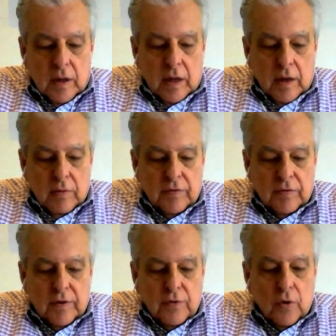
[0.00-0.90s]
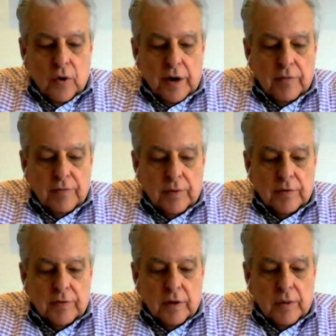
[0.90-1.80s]
and receive credit from the
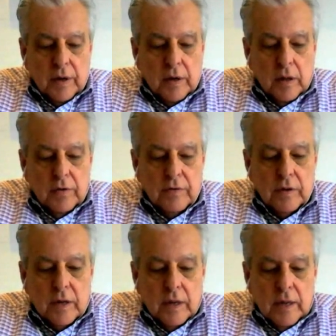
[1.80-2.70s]
seller at closing